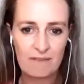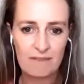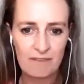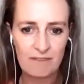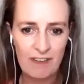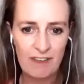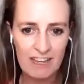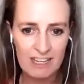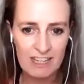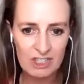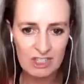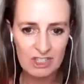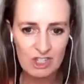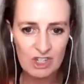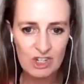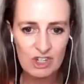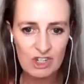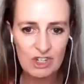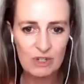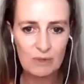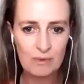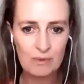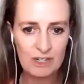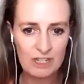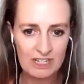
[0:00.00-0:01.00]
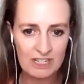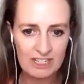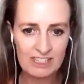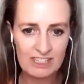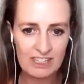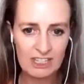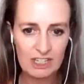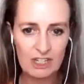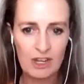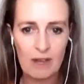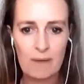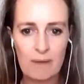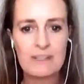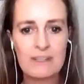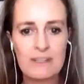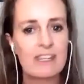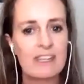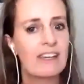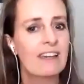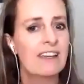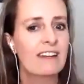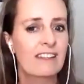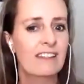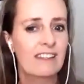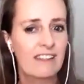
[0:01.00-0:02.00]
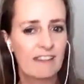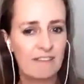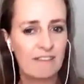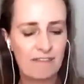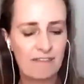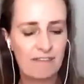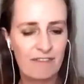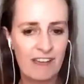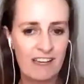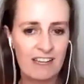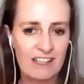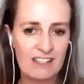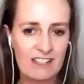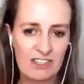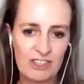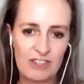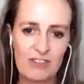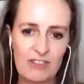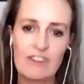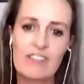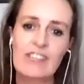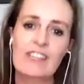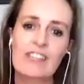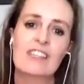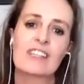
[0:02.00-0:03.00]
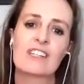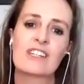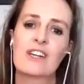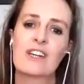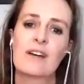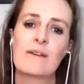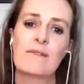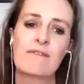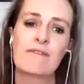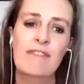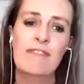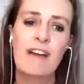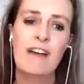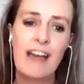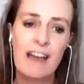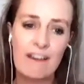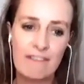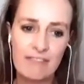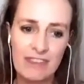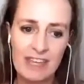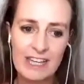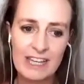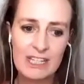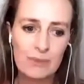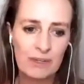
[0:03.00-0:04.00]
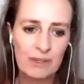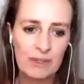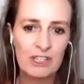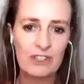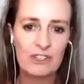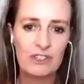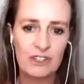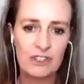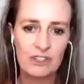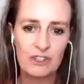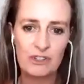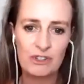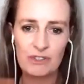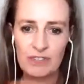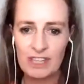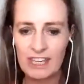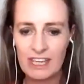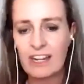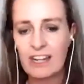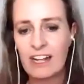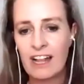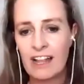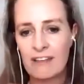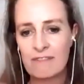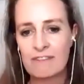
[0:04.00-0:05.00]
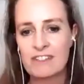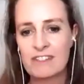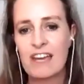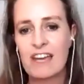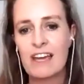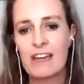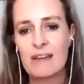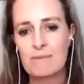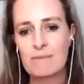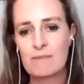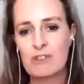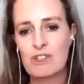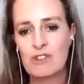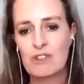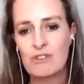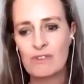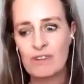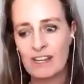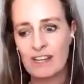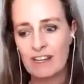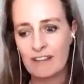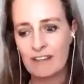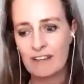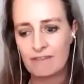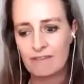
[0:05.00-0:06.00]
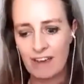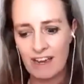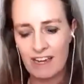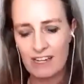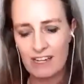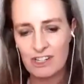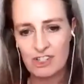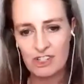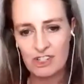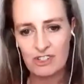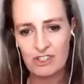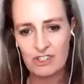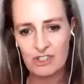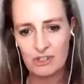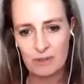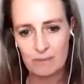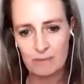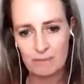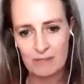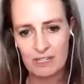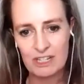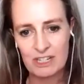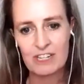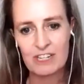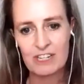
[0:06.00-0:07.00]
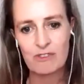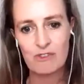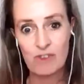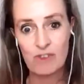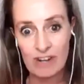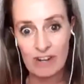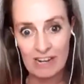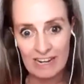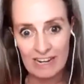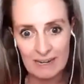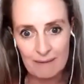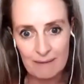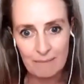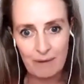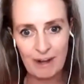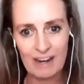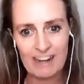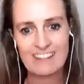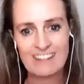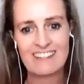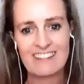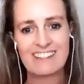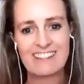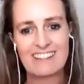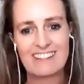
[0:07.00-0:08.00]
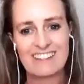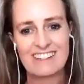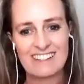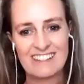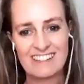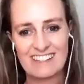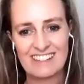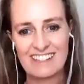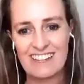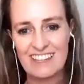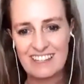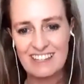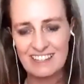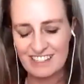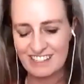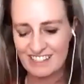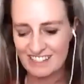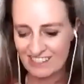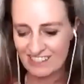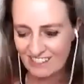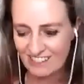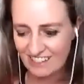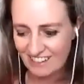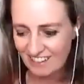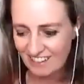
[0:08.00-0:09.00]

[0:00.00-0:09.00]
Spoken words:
phase 2, which is the top 10, and then phase 3, the top 5, that's where you then have time to really fine tune your pitch and really practice it and get it